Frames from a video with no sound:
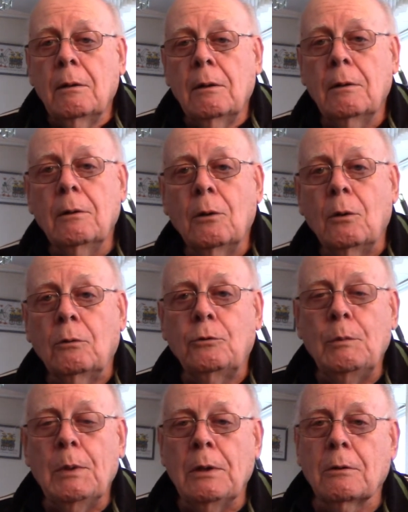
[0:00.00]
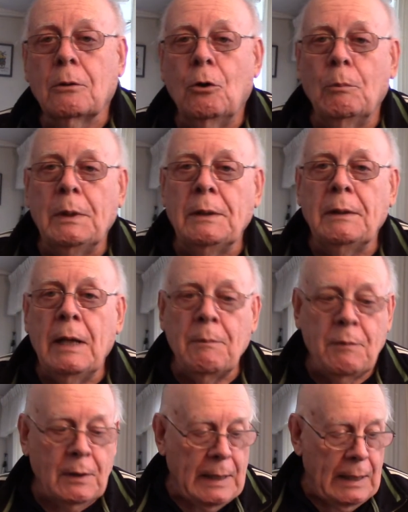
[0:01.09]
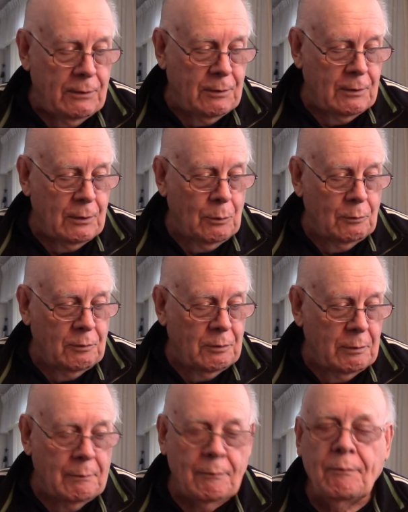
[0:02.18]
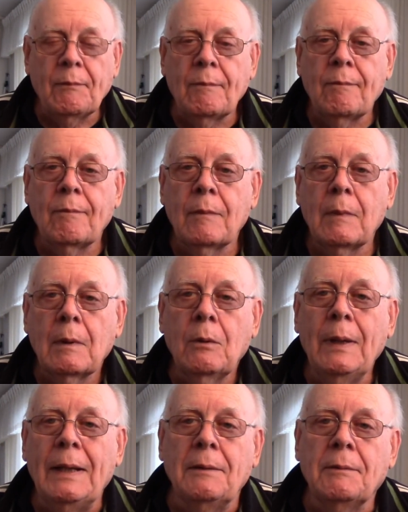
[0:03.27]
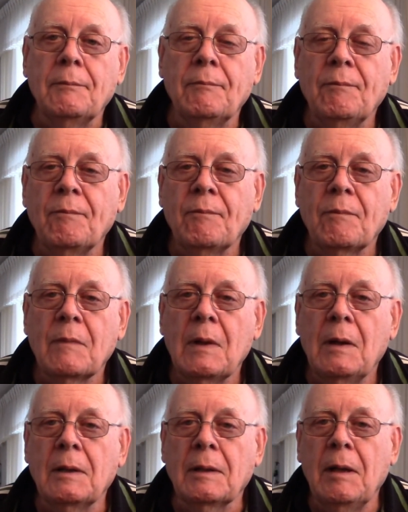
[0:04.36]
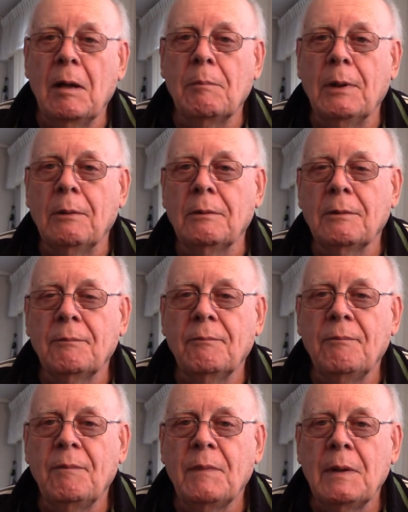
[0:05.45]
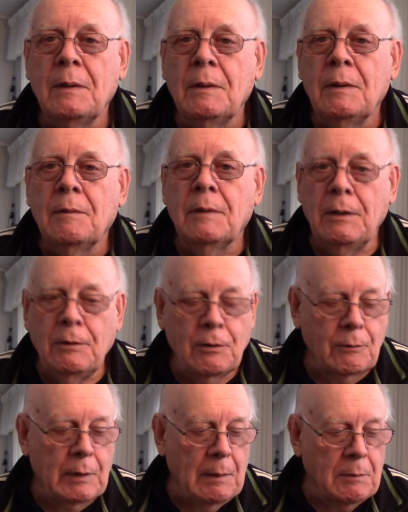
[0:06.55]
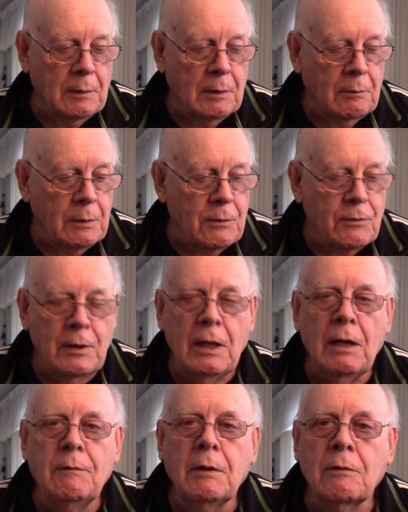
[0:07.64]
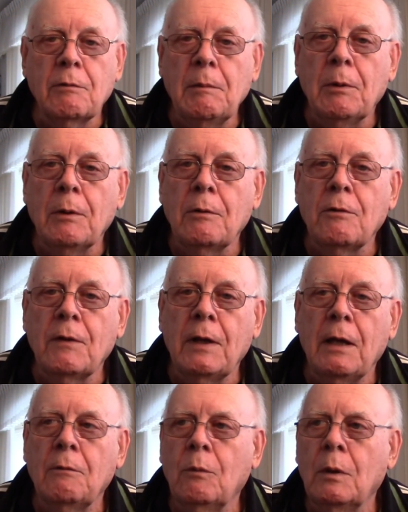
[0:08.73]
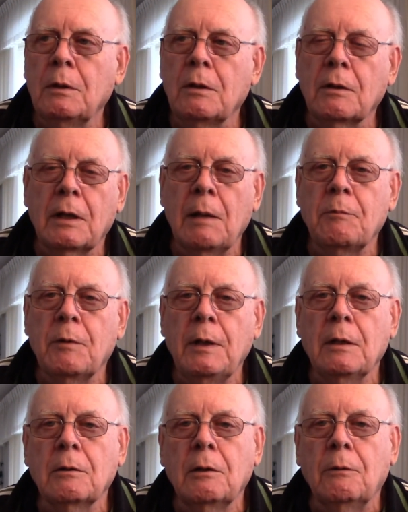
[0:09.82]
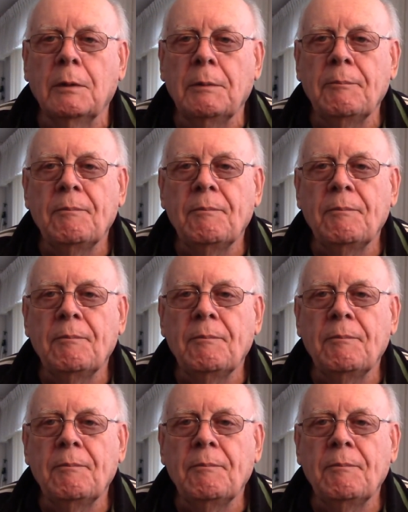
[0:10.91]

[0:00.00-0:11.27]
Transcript: her old 2-burner Coleman naphtha gas stove quit on a camp out. They just grabbed a little one. Instead of having 3 burners, they had one that kept right on going.